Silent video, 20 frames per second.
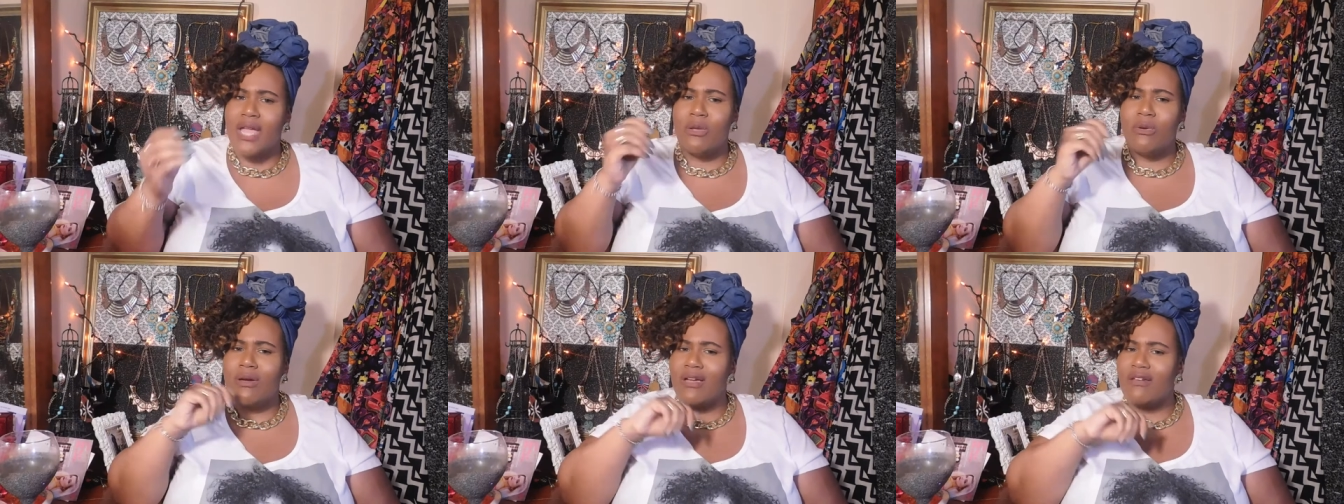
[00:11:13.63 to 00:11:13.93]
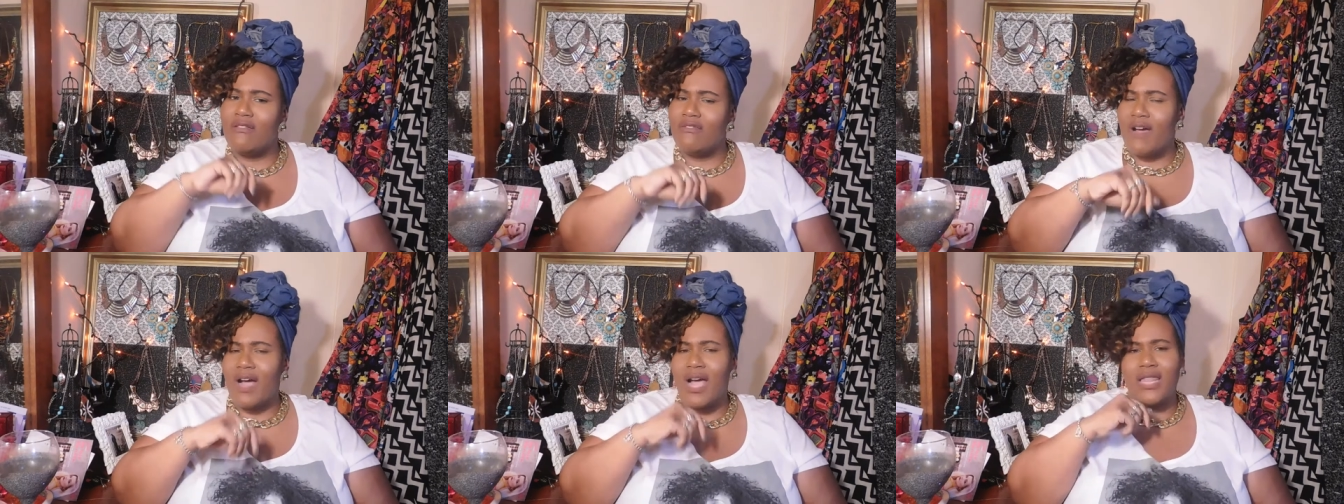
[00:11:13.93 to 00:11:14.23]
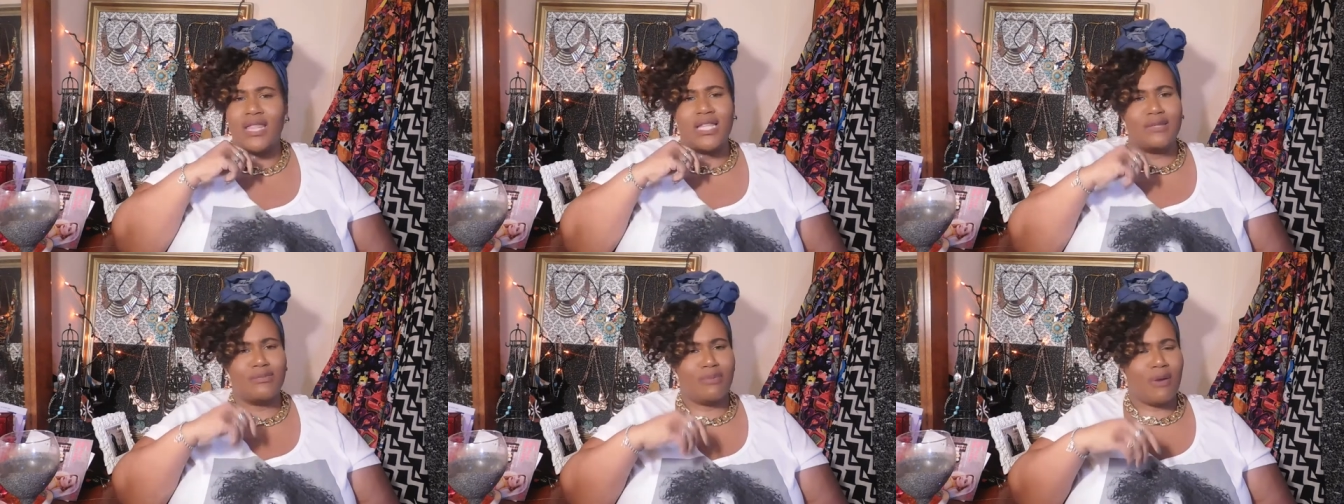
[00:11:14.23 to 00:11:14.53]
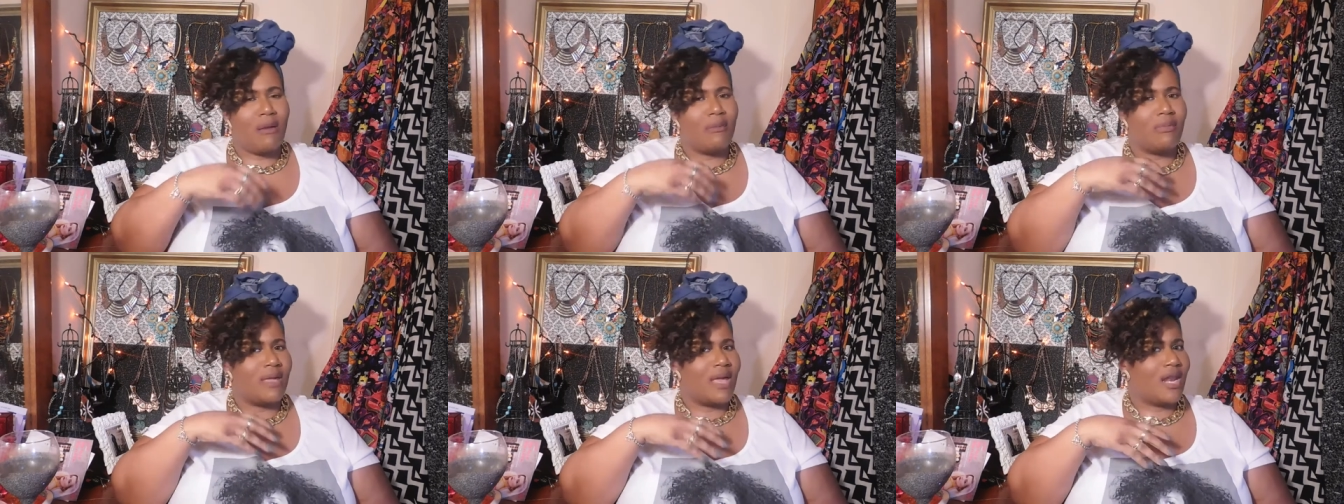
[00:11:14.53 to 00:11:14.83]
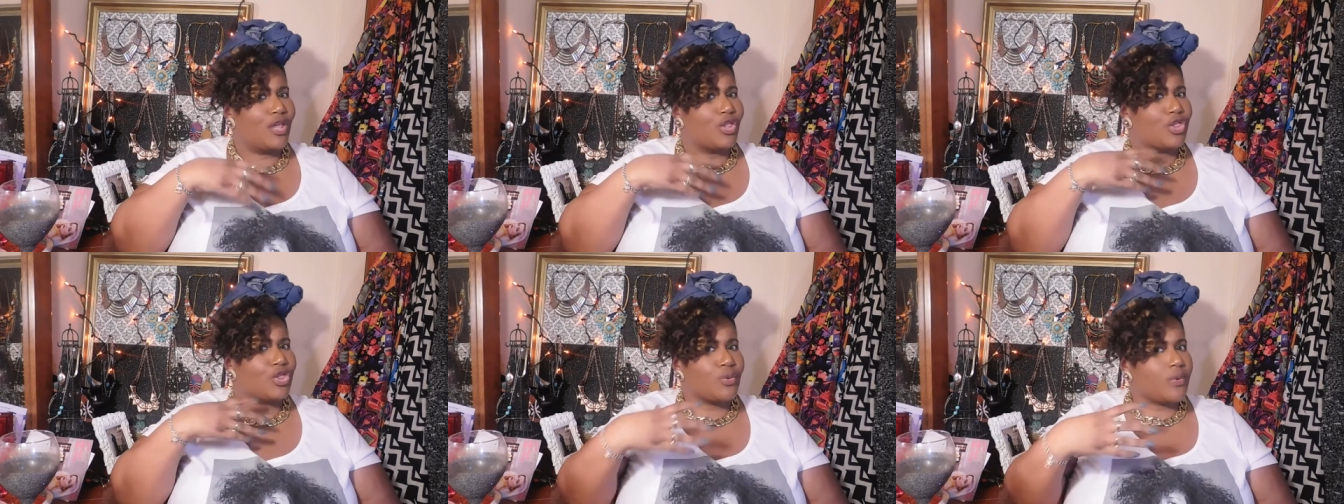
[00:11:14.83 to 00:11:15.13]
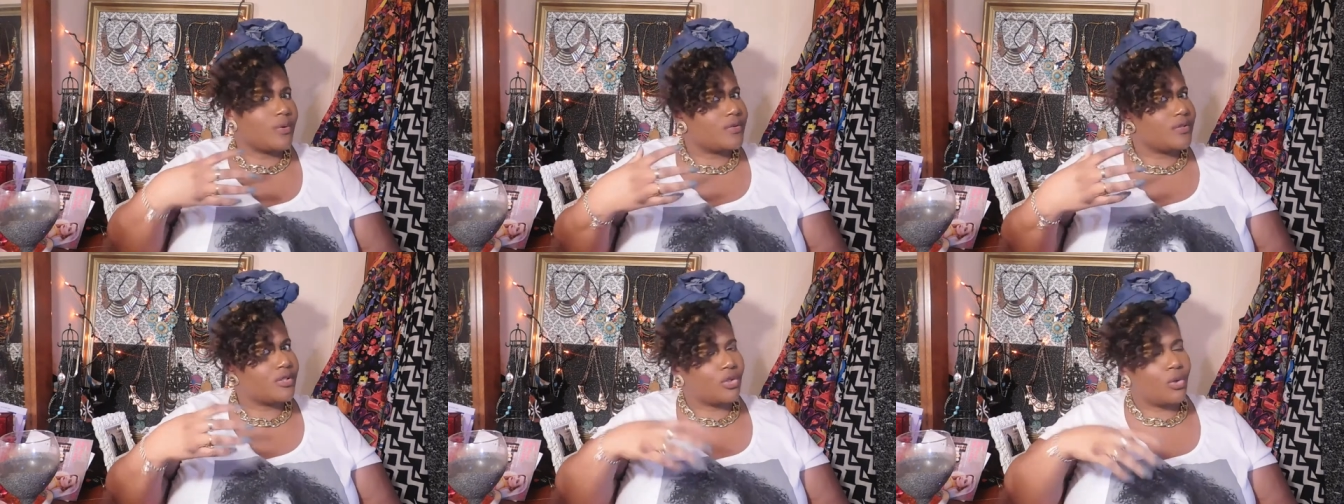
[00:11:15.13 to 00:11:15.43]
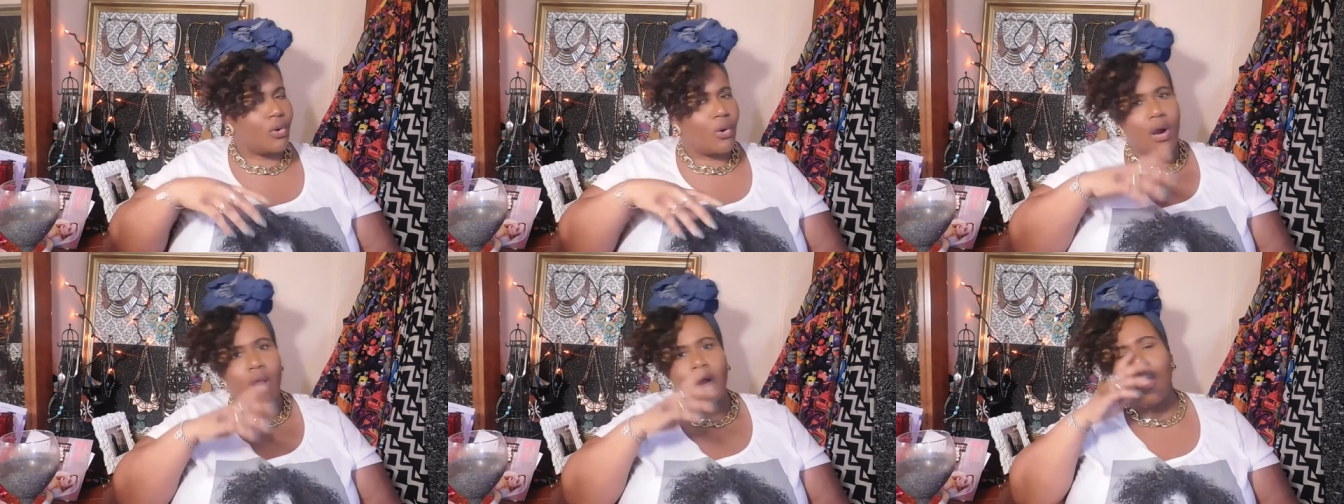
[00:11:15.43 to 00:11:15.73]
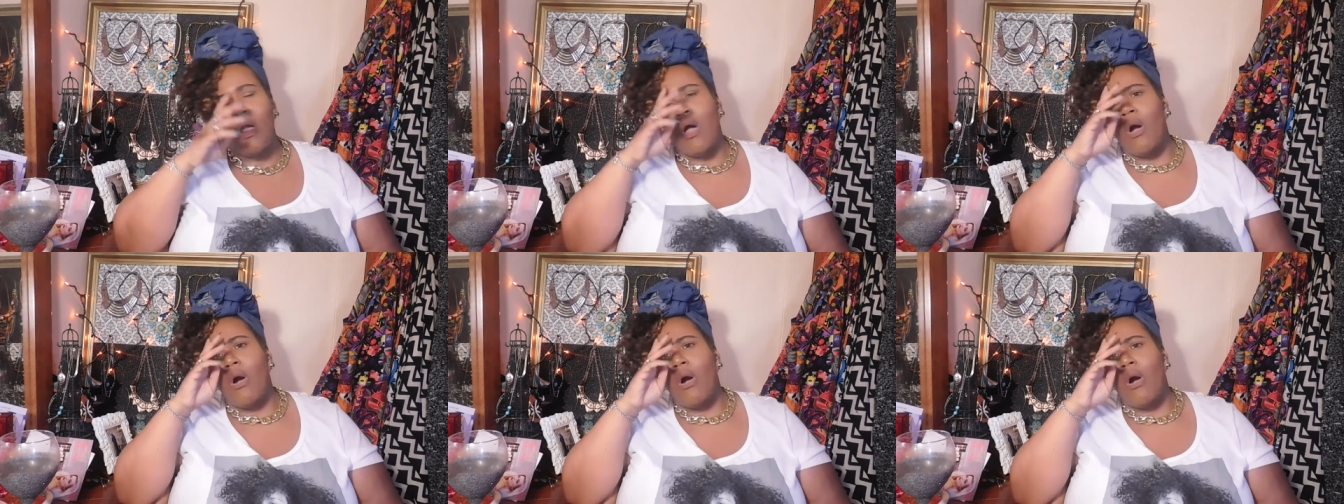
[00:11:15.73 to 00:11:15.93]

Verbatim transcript: you can find these probably at a thrift store,